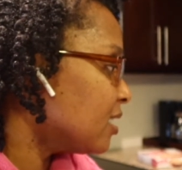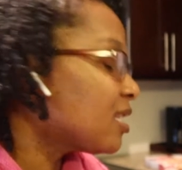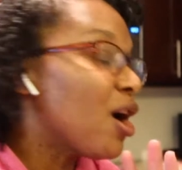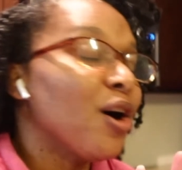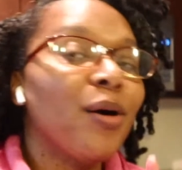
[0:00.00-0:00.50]

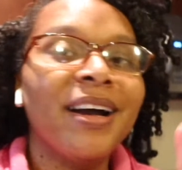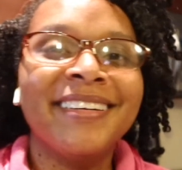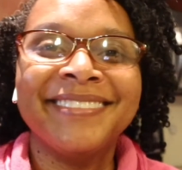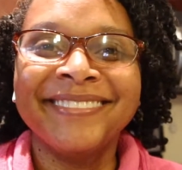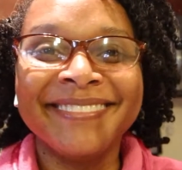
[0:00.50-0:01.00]
so
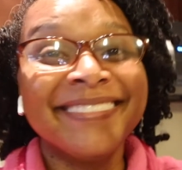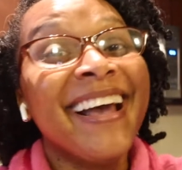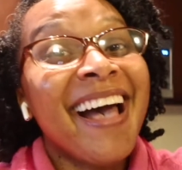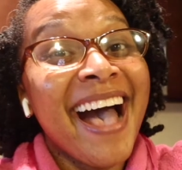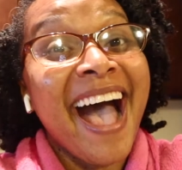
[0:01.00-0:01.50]

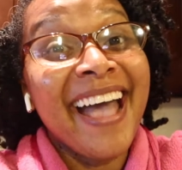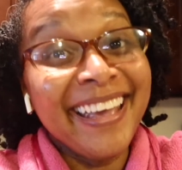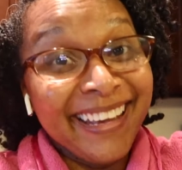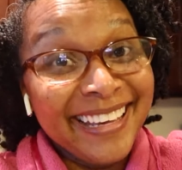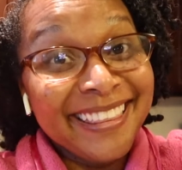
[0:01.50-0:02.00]
I
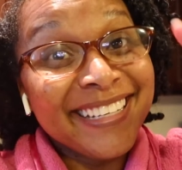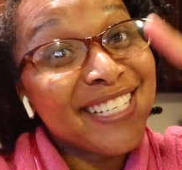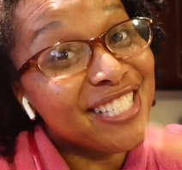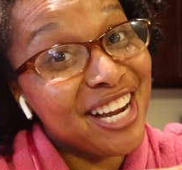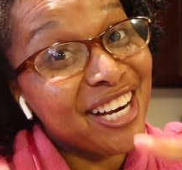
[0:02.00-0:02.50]
hid the
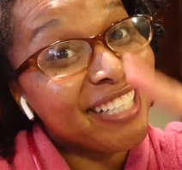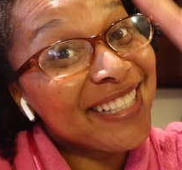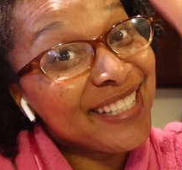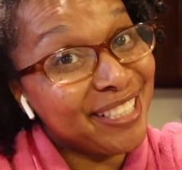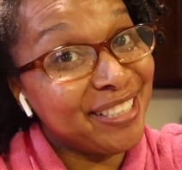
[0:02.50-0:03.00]
dessert
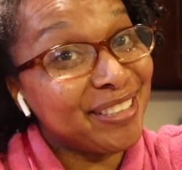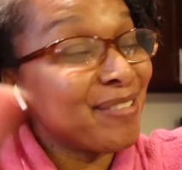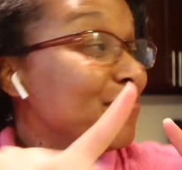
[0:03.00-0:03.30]
too.